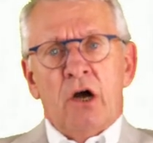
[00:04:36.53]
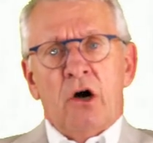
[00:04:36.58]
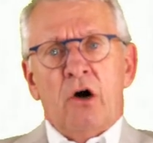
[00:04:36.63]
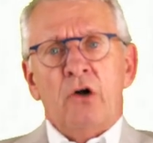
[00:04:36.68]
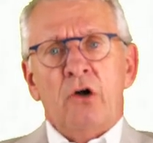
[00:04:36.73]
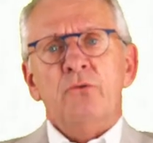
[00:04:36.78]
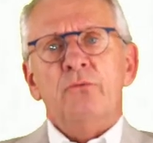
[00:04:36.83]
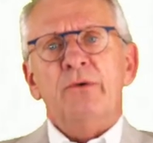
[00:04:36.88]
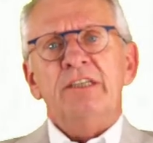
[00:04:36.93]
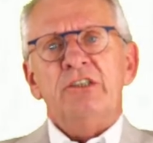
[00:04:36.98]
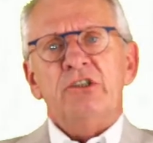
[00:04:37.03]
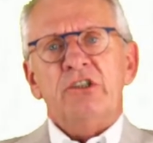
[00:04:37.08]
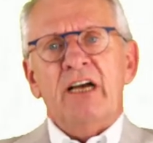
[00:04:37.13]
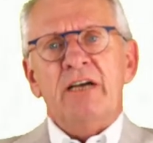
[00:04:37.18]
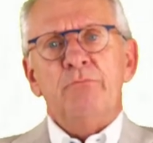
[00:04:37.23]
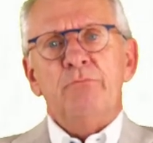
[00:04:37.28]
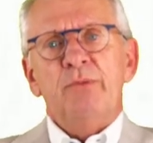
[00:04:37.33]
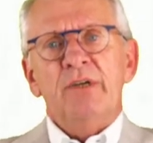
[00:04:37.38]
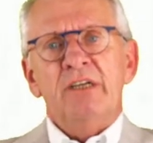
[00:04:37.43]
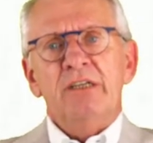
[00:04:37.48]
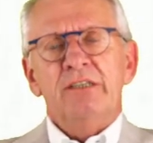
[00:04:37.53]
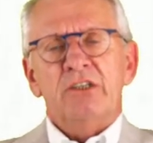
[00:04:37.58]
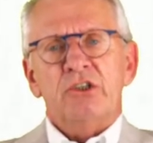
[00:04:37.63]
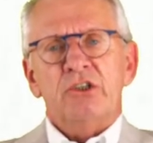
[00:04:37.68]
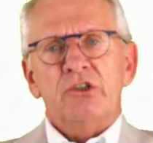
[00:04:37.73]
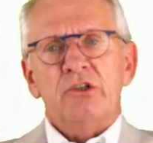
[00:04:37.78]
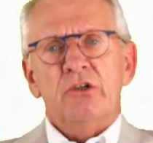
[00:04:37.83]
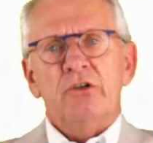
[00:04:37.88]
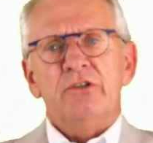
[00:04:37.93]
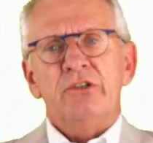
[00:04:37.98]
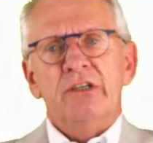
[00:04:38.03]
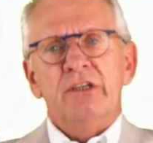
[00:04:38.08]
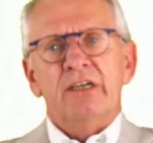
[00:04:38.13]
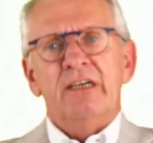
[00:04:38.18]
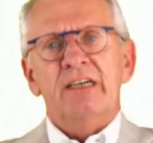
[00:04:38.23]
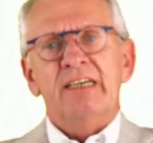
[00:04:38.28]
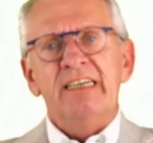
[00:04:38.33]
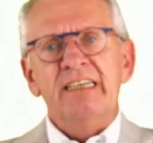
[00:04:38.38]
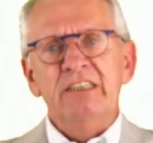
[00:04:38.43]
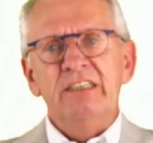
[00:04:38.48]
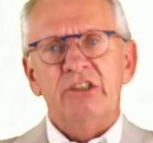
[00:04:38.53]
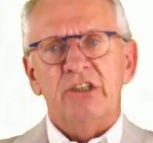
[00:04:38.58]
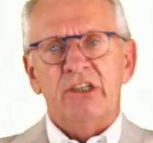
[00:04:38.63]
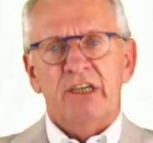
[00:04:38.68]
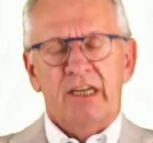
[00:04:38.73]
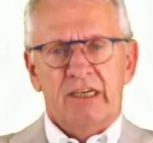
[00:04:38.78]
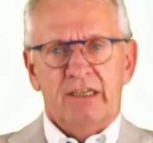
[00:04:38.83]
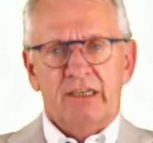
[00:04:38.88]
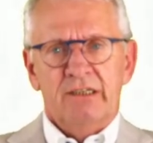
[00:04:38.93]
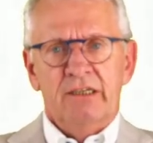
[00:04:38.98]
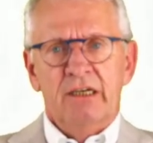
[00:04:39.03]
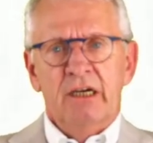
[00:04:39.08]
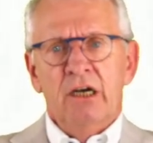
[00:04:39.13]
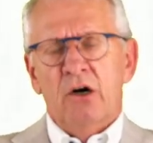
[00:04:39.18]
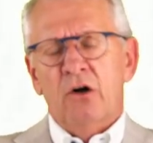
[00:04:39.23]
on which I build a certain reasoning.